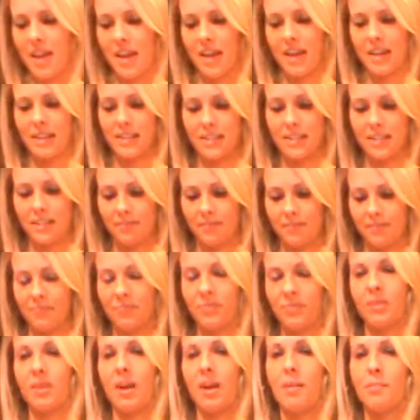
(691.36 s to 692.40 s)
and
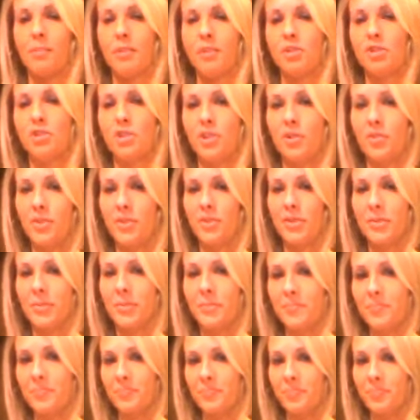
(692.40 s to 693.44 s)
I'm going to show
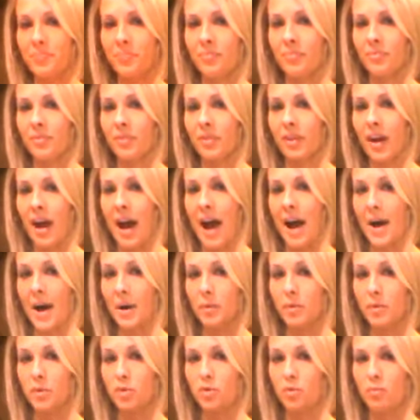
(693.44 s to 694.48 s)
you
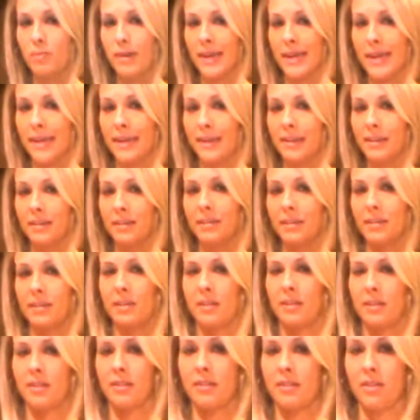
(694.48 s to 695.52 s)
how to make
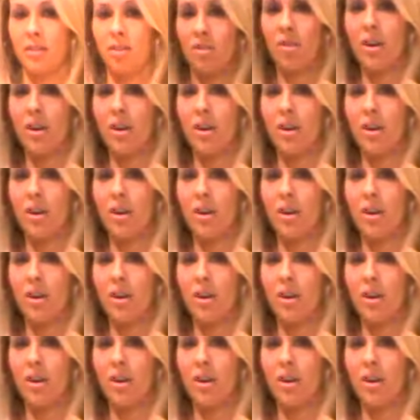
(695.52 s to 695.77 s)
the